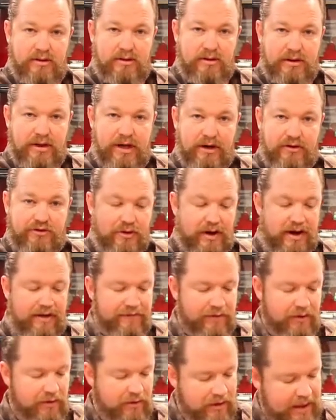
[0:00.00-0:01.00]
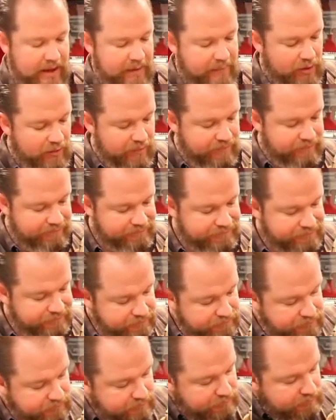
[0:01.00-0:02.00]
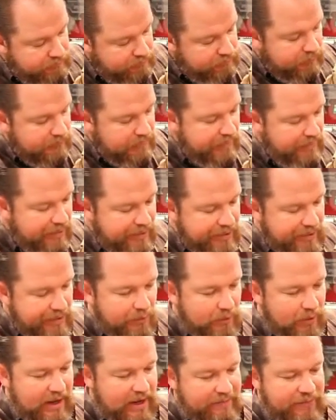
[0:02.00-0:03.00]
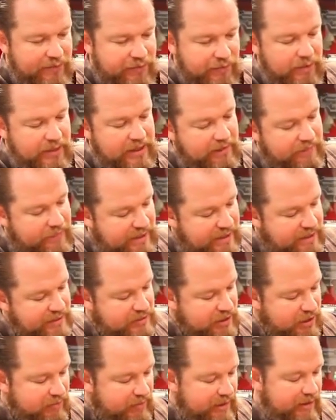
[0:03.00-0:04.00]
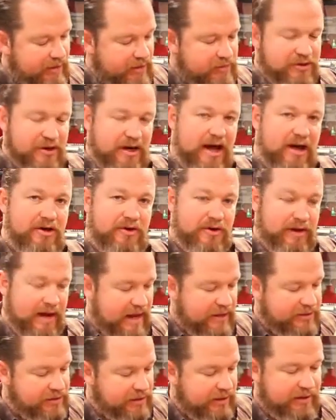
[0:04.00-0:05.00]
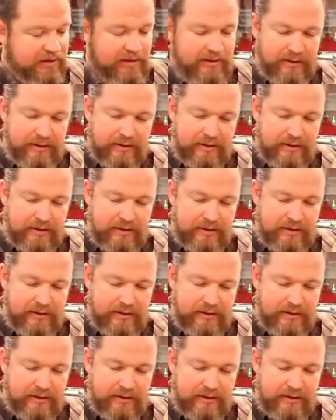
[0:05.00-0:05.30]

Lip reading: You get a tray for your ammo. We have 3 of these that are in here, so now you can actually,